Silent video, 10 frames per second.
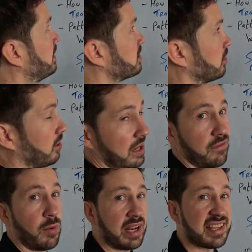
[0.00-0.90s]
So
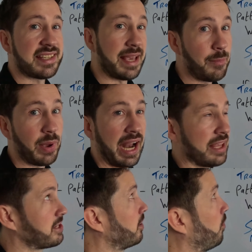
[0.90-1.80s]
if you want a simple
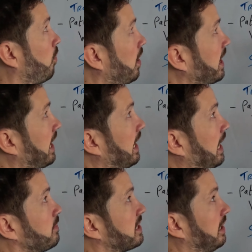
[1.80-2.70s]
answer, why
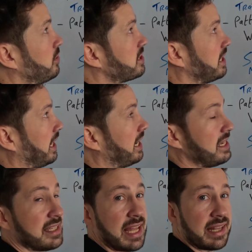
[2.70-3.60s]
LLMs hallucinate
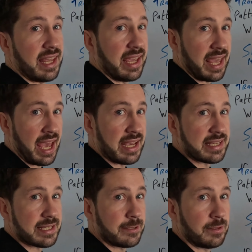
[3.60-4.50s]
is that they
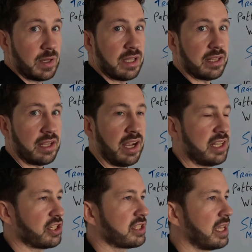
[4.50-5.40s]
guess.
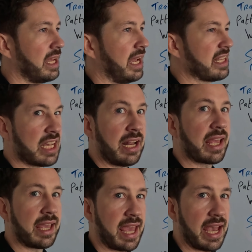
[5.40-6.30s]
It's kind of
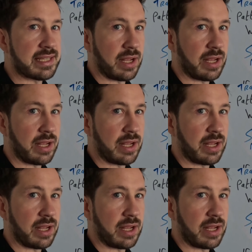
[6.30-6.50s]
like a guess.